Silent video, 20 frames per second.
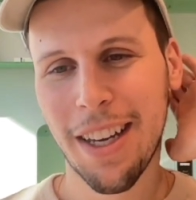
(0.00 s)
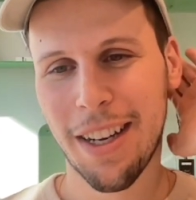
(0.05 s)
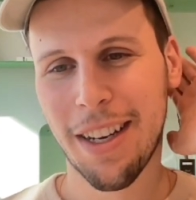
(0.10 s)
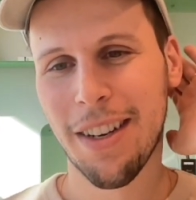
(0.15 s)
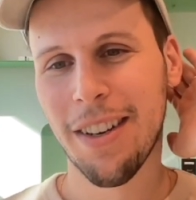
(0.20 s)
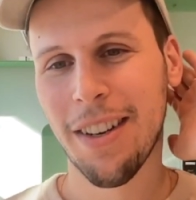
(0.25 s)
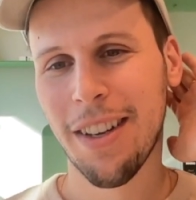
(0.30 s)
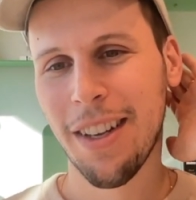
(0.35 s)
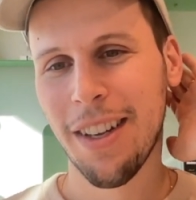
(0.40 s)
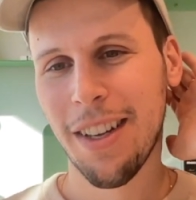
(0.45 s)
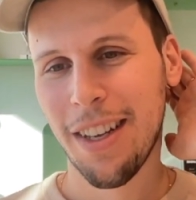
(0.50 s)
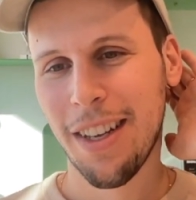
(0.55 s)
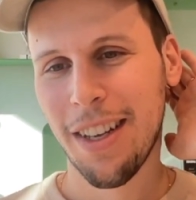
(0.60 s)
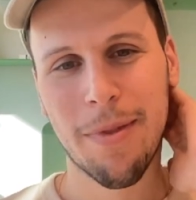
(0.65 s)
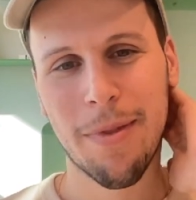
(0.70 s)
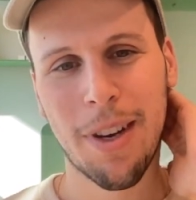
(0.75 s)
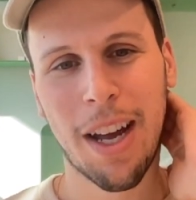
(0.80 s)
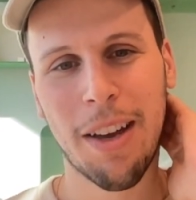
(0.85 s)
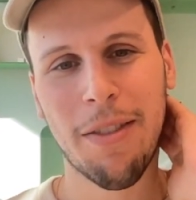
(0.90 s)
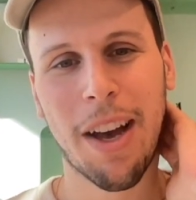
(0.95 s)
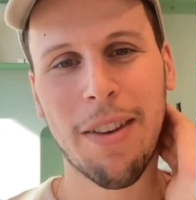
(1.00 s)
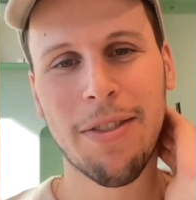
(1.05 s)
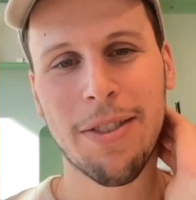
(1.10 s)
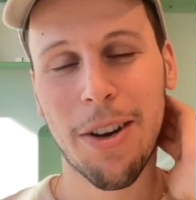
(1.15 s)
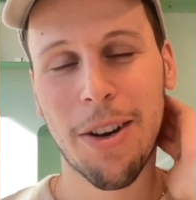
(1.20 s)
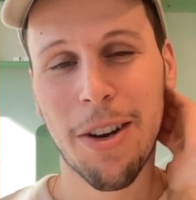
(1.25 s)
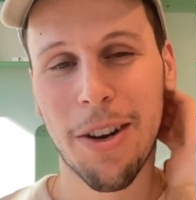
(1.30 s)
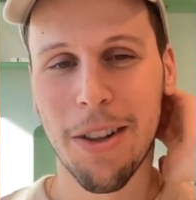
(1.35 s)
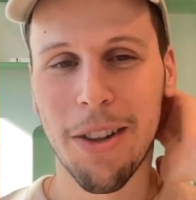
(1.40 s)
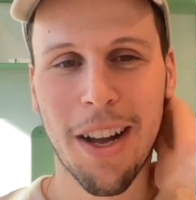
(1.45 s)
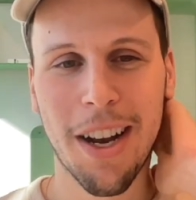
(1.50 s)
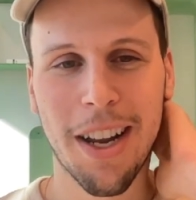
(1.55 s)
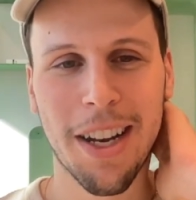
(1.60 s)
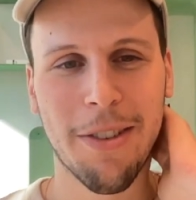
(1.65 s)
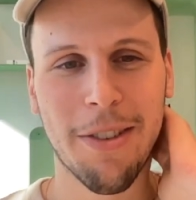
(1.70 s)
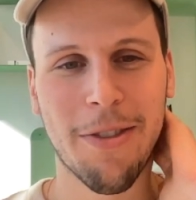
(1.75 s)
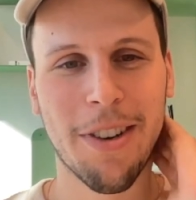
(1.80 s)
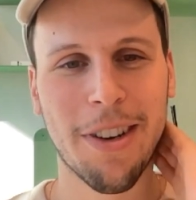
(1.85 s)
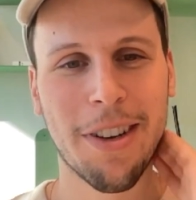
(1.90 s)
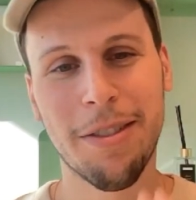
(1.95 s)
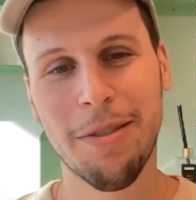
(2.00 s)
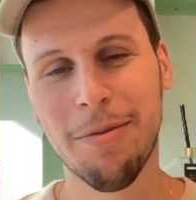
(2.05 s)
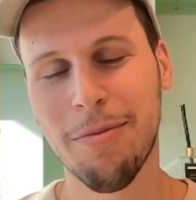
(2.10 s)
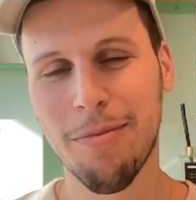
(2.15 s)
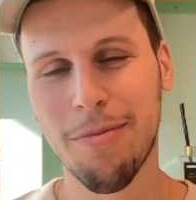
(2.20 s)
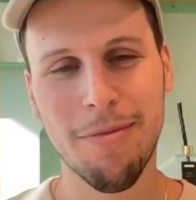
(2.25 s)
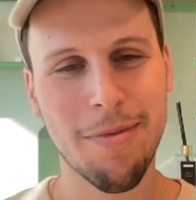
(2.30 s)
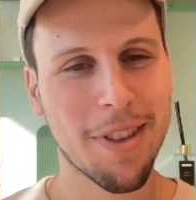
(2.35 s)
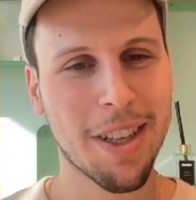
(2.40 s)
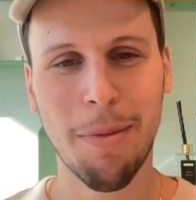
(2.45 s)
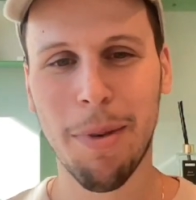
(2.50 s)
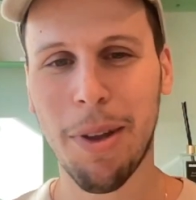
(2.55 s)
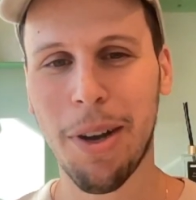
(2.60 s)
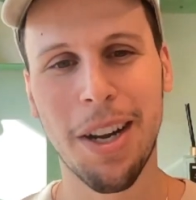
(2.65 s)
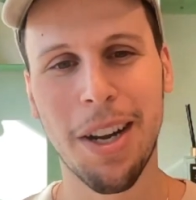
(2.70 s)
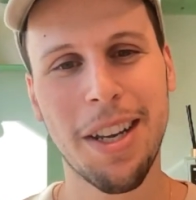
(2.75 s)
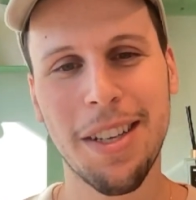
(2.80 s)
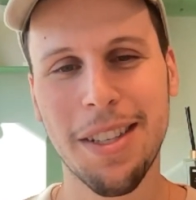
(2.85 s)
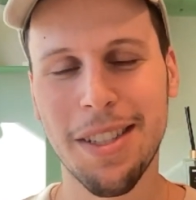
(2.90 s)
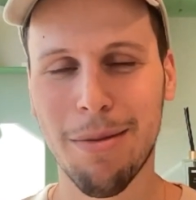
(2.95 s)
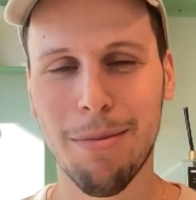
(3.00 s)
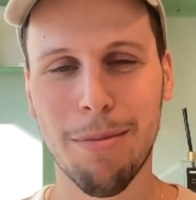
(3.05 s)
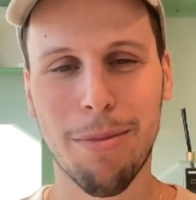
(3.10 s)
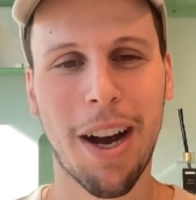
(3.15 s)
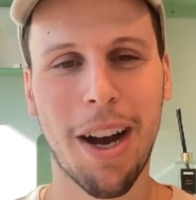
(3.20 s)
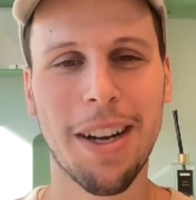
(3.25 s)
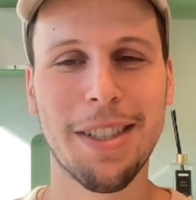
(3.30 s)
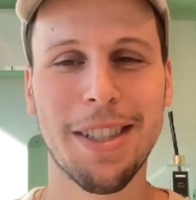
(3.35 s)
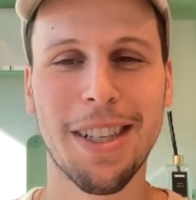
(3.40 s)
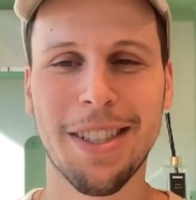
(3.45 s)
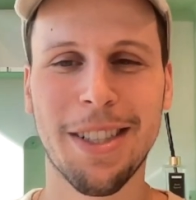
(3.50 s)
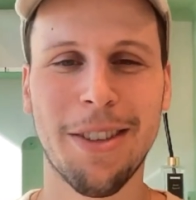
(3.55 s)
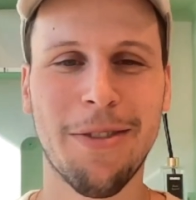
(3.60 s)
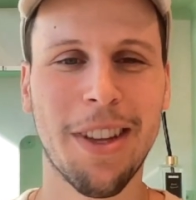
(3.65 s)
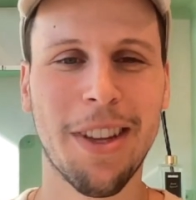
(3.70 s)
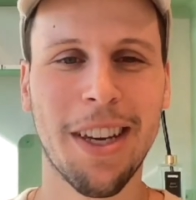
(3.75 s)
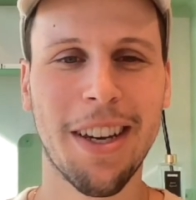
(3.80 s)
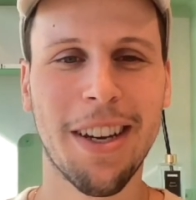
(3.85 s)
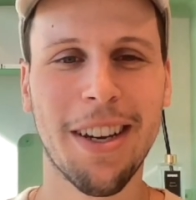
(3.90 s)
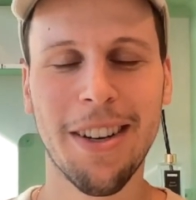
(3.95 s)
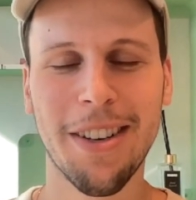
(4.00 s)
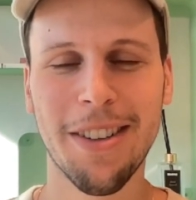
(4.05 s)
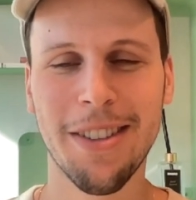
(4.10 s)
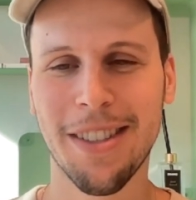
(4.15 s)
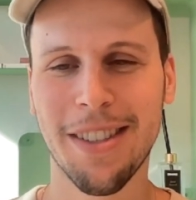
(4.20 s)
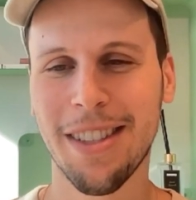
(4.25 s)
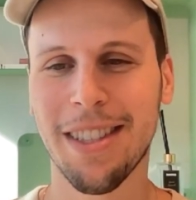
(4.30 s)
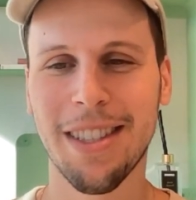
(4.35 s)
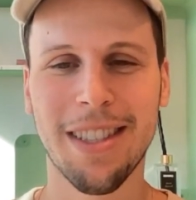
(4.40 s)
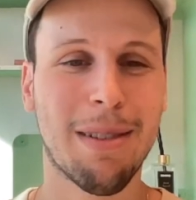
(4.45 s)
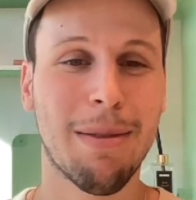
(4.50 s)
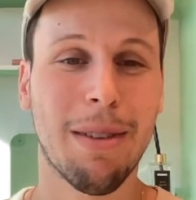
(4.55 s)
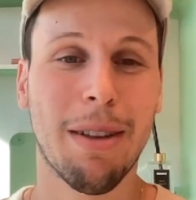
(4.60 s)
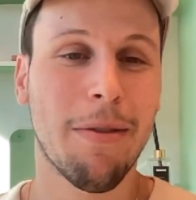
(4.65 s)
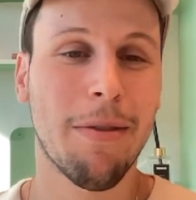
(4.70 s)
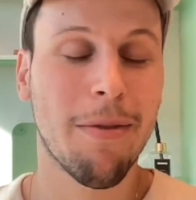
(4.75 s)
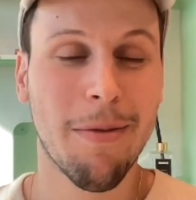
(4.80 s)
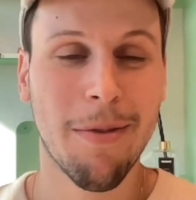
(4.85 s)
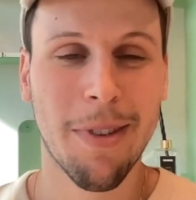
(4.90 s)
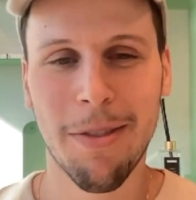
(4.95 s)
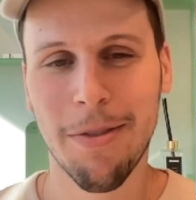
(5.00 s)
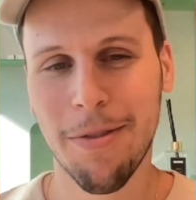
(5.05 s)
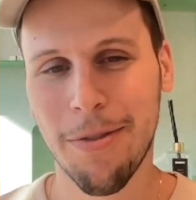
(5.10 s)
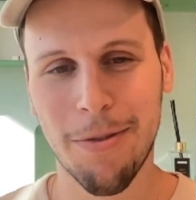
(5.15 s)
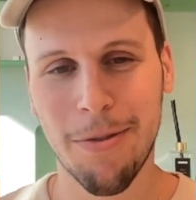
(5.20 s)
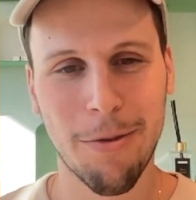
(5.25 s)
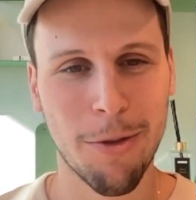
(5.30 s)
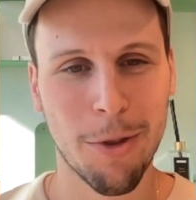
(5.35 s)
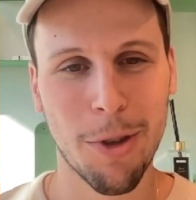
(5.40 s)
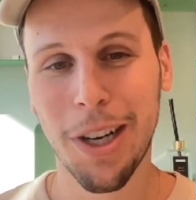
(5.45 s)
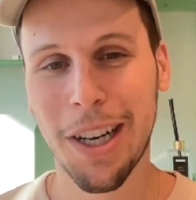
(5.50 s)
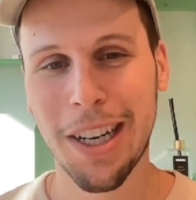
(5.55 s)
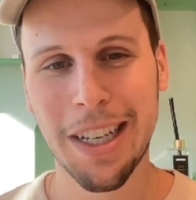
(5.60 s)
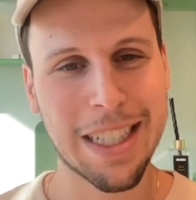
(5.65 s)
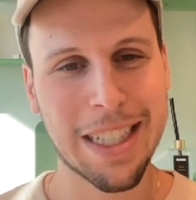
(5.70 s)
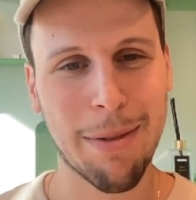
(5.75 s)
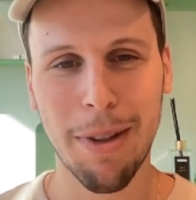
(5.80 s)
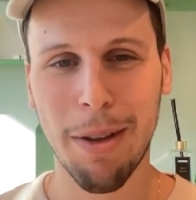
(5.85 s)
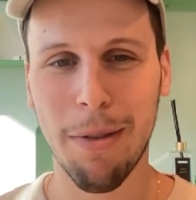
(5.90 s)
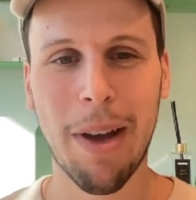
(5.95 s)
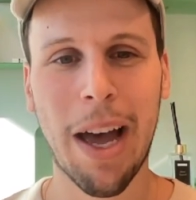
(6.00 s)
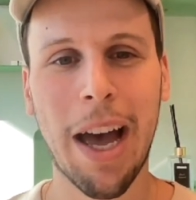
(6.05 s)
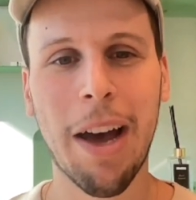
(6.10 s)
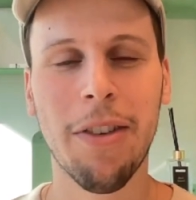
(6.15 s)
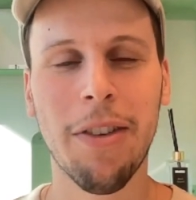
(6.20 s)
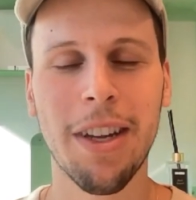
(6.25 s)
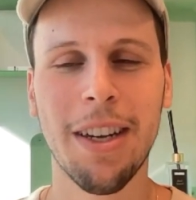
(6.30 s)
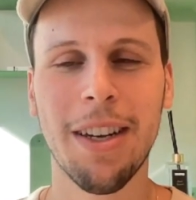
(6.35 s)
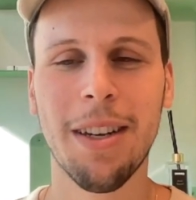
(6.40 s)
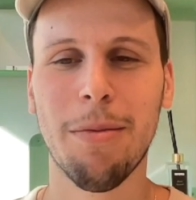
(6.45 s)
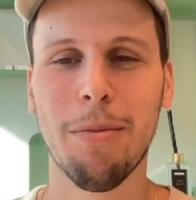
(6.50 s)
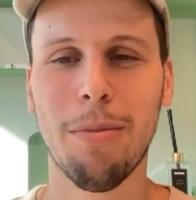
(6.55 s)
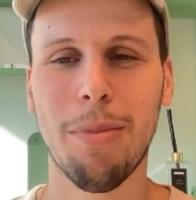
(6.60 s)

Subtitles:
And I've started a lot of different communities and projects over the years, and some of them have worked, some of them haven't.